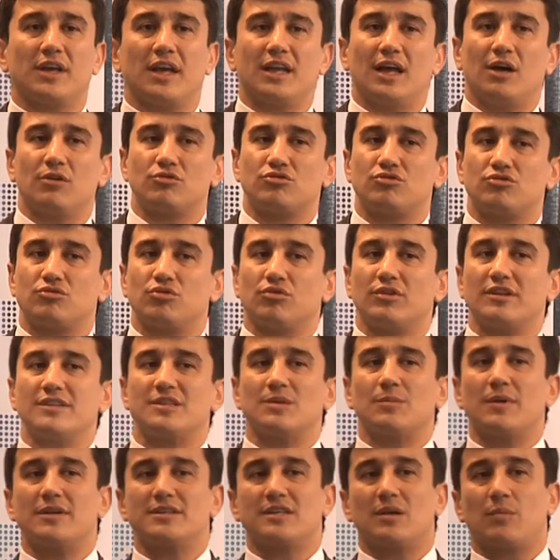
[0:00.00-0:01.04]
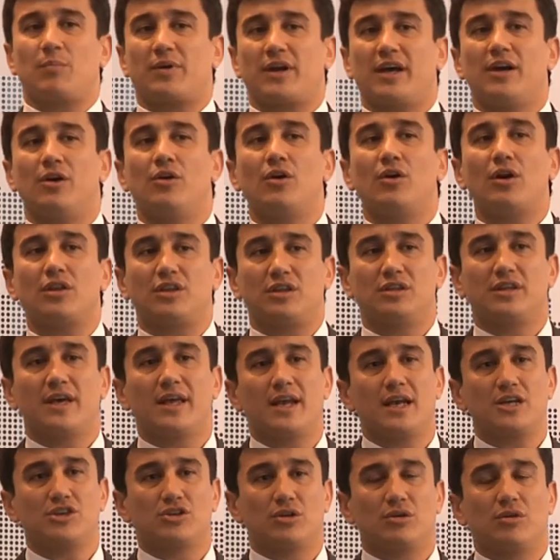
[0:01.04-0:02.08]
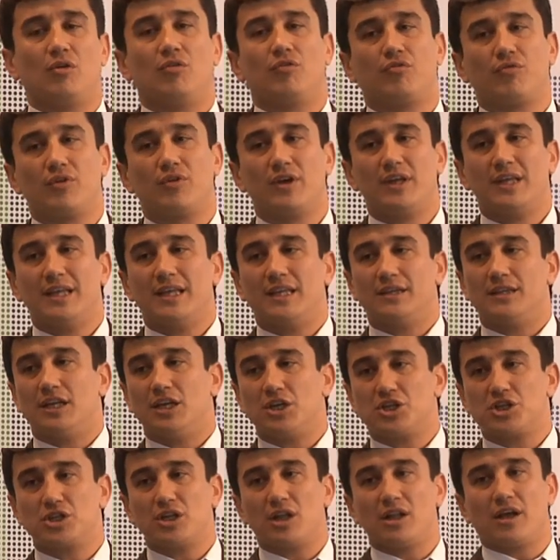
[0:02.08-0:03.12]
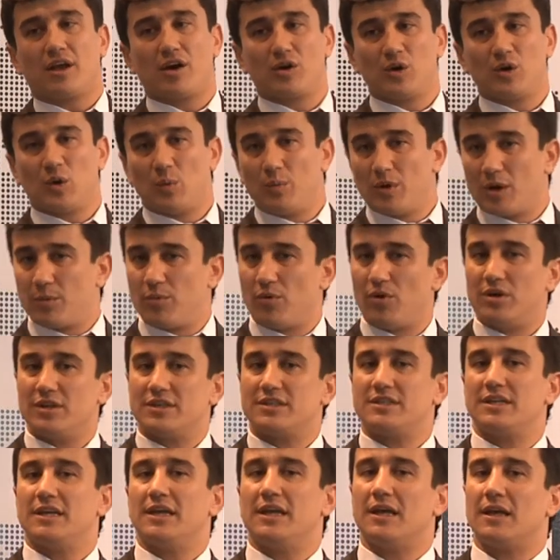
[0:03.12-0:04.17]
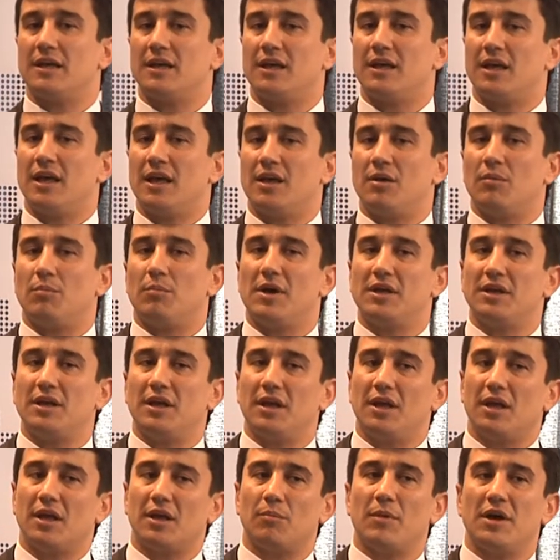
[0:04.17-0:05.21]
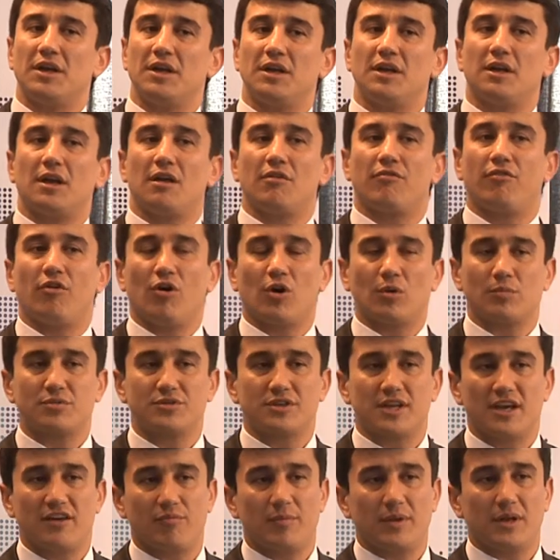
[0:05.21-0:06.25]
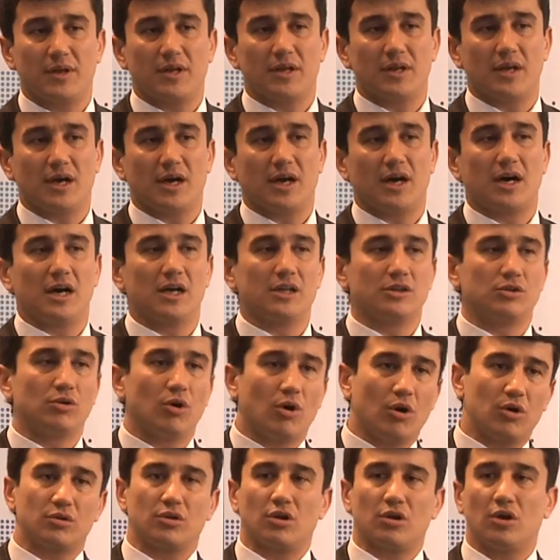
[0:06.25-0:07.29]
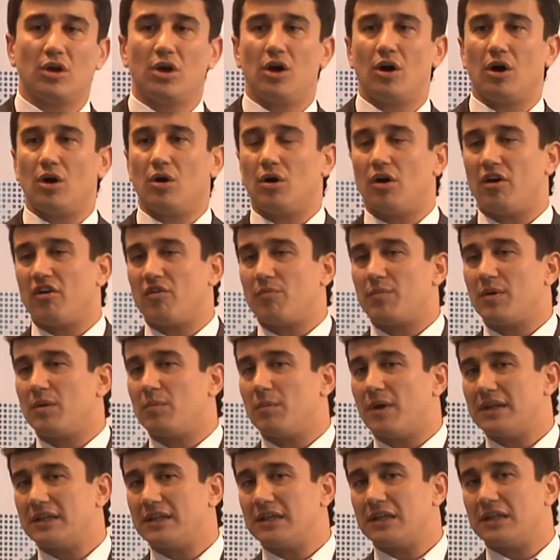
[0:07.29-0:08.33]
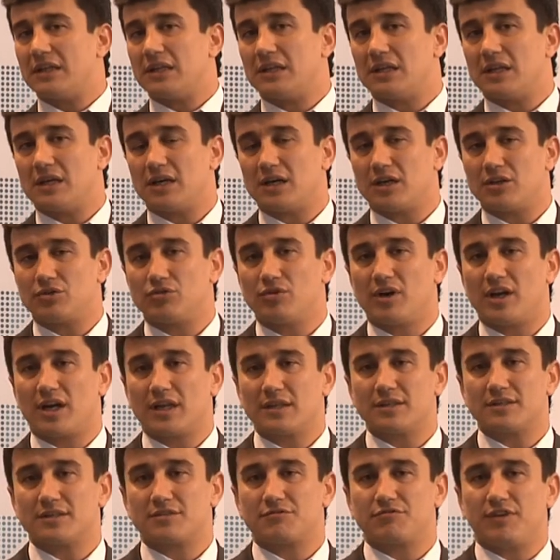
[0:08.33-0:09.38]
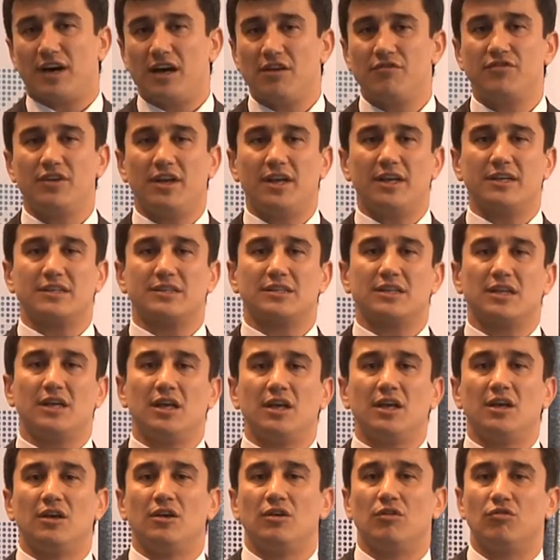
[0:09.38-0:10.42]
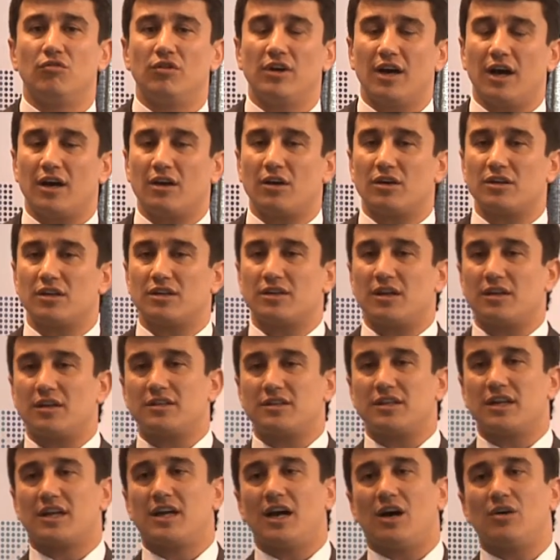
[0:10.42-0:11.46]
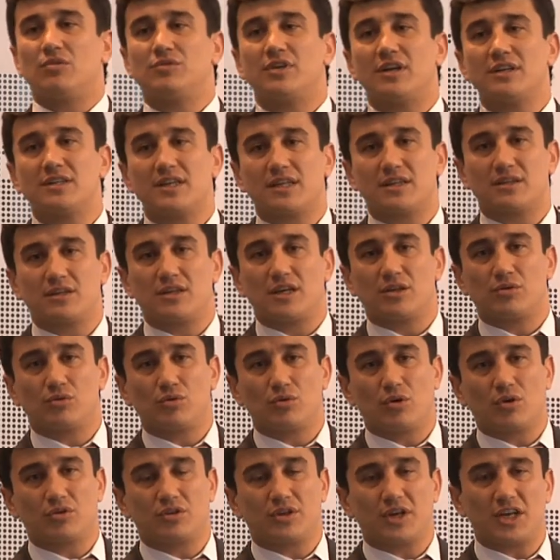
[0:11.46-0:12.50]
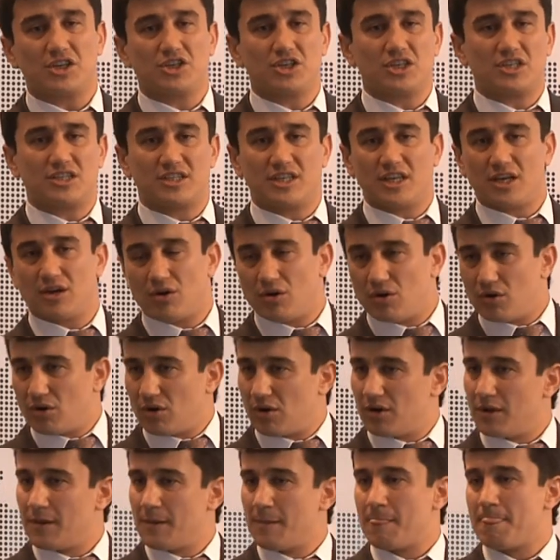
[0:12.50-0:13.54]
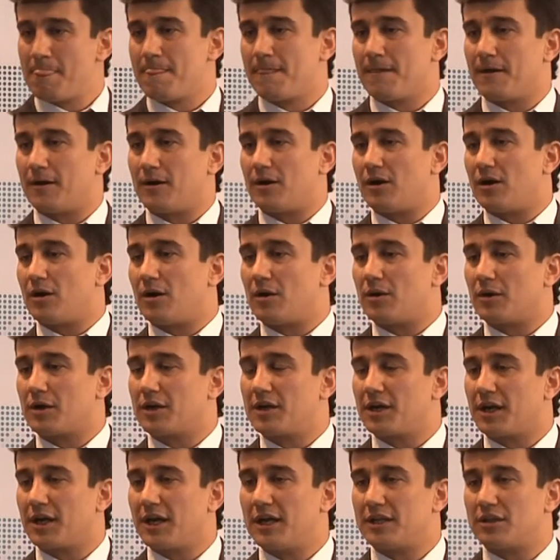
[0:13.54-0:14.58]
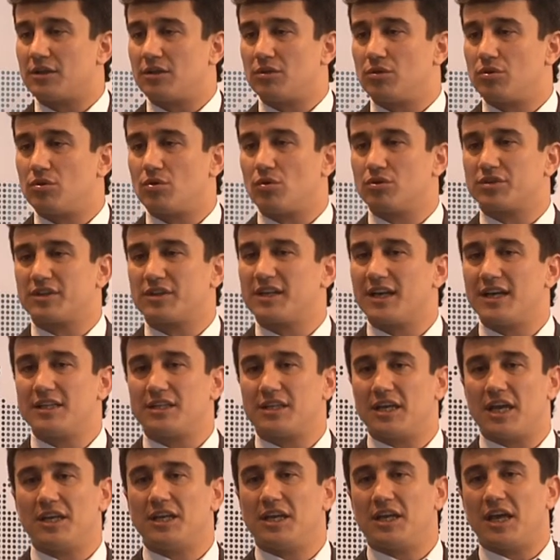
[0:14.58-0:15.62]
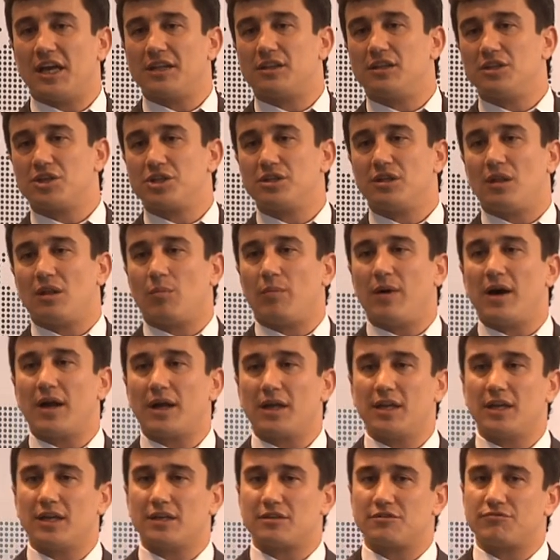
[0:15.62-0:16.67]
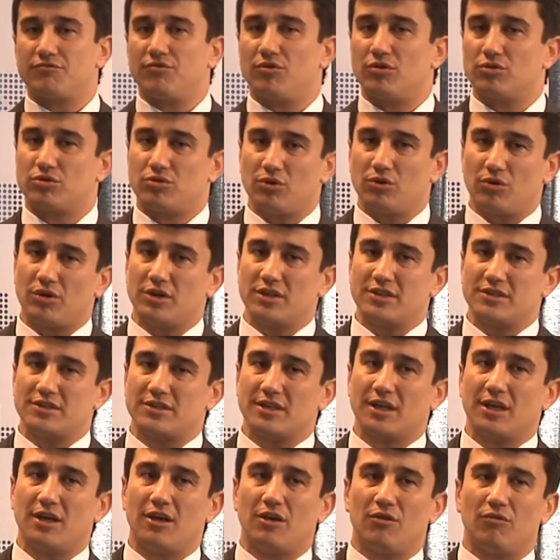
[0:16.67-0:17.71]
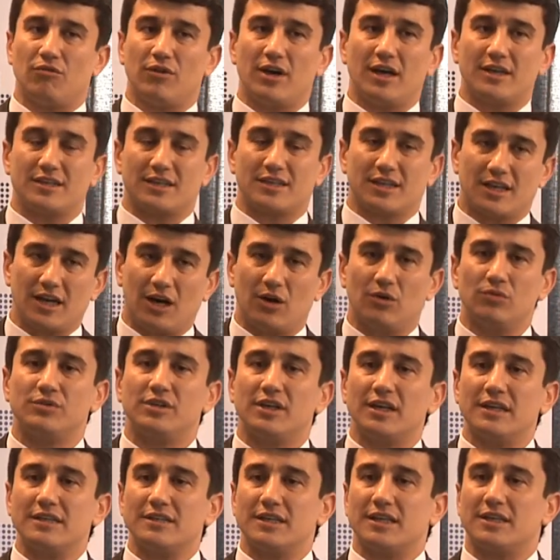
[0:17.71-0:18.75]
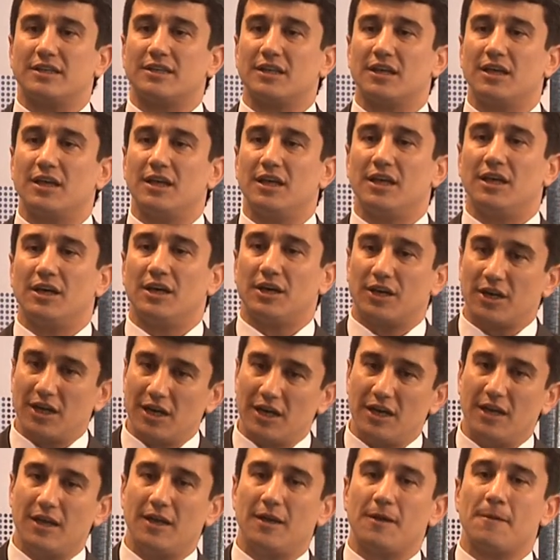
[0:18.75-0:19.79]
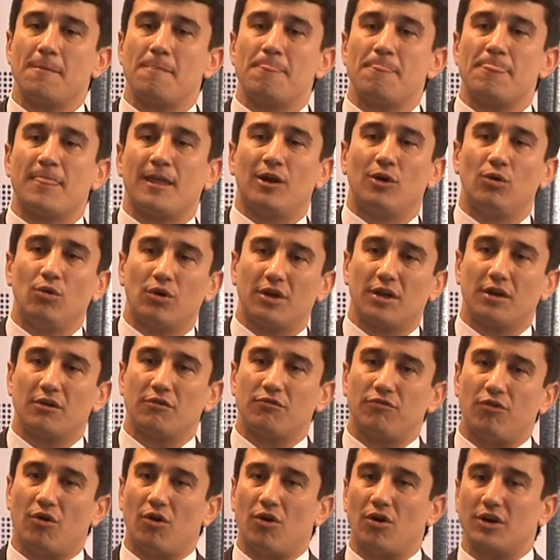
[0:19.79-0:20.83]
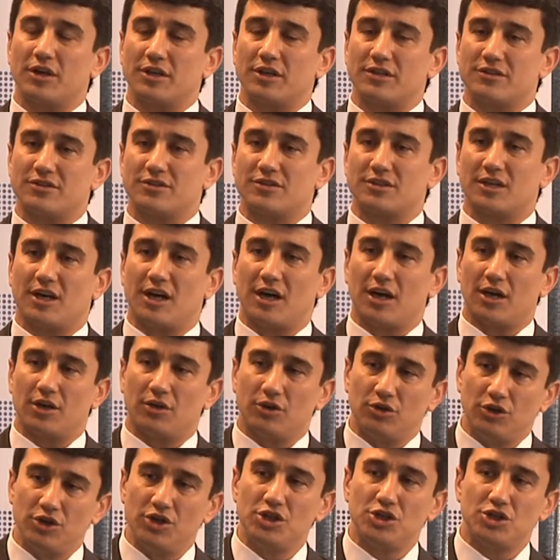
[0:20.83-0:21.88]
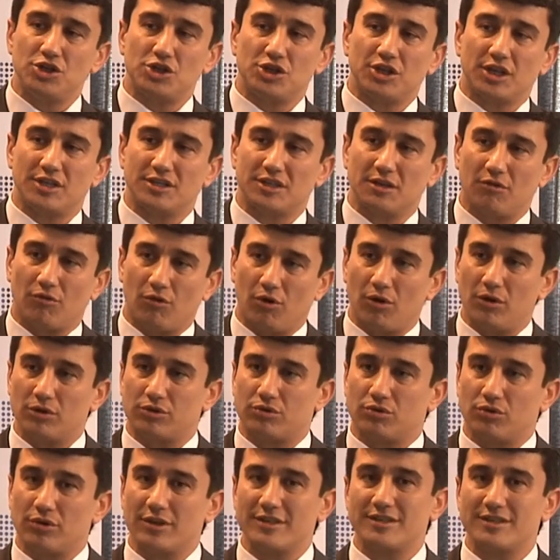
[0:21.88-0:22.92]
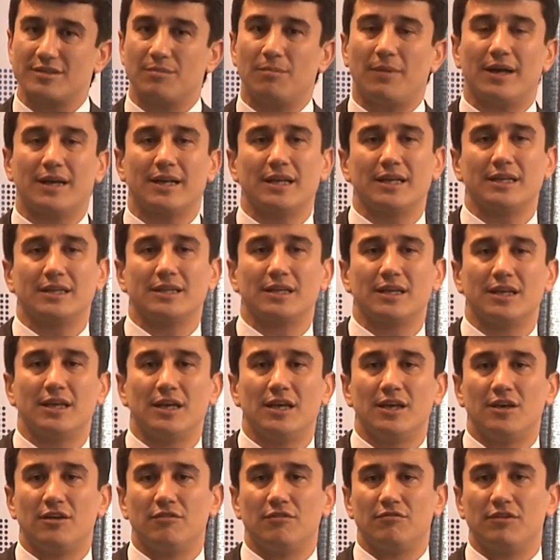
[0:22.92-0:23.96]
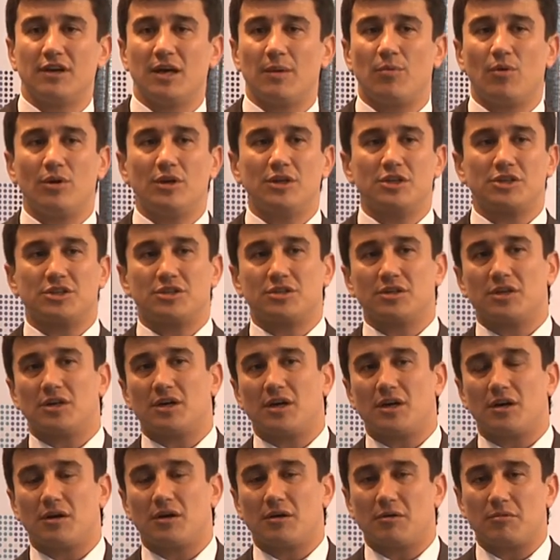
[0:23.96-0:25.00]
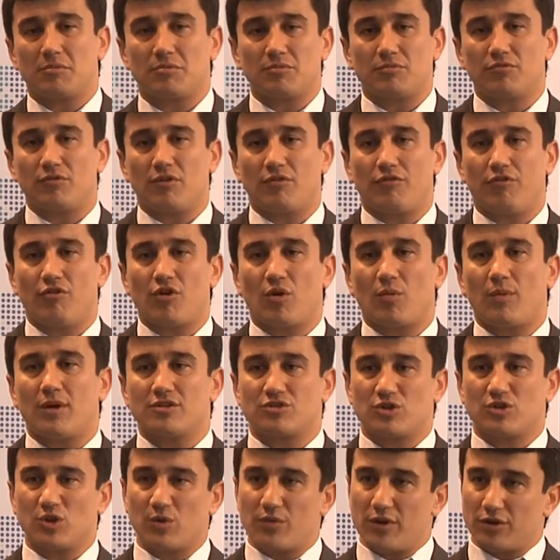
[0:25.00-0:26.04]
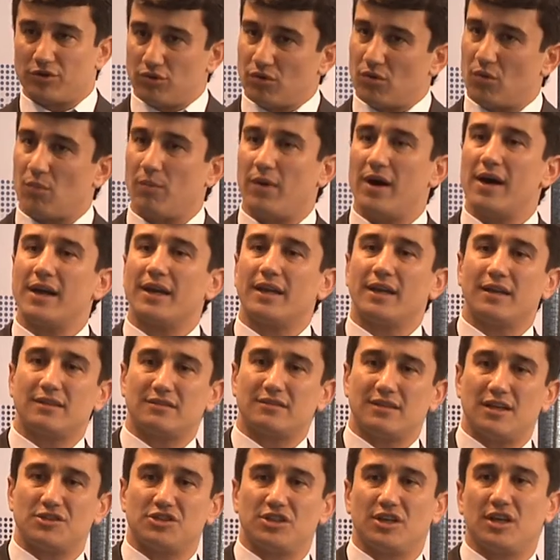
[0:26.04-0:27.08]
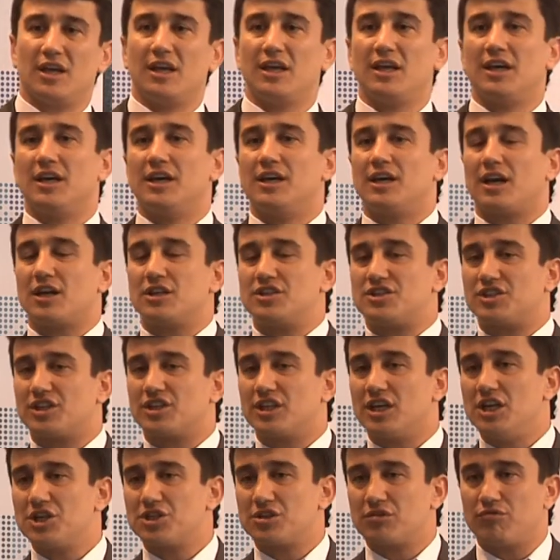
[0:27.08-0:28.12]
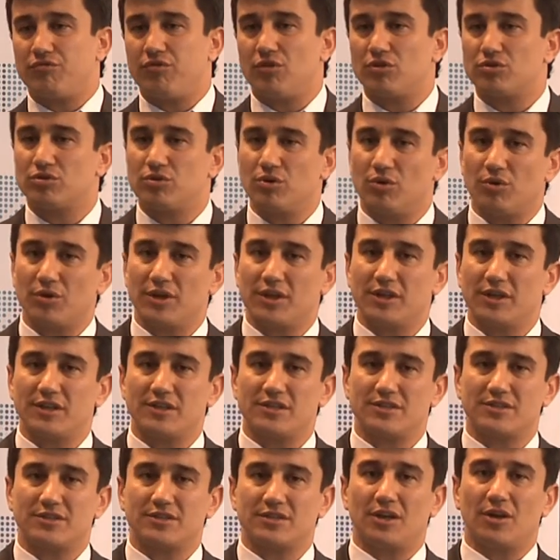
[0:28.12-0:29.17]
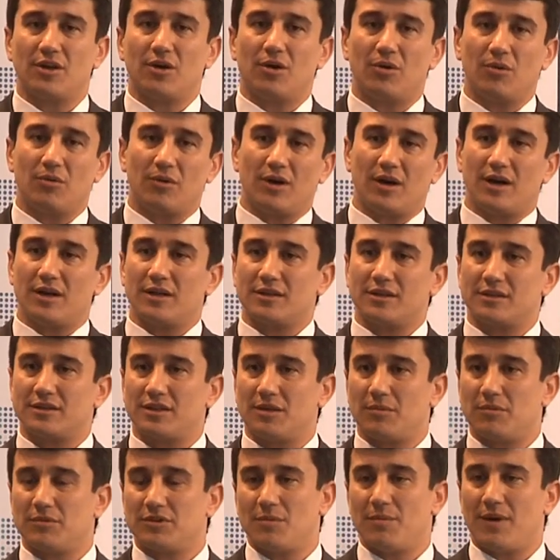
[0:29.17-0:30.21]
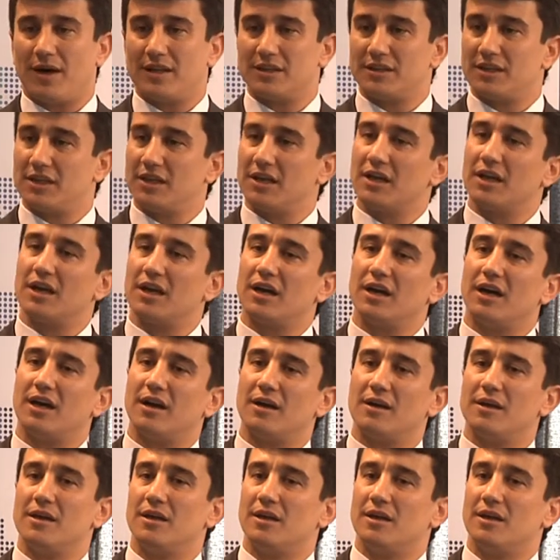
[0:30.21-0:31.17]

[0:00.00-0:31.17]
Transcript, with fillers: announced tourism as a priority direction of national economic policy many many reforms have been uh, done or have been made in uh, during these five years we are uh, the, countries that uh, do not register or uh, create do not create any additional barriers for tourists we are the countries that really looking for its niche in the world tourism market we abolished uh, former Soviet Union body, such as registration for tourists, you know, uh, de demanding uh,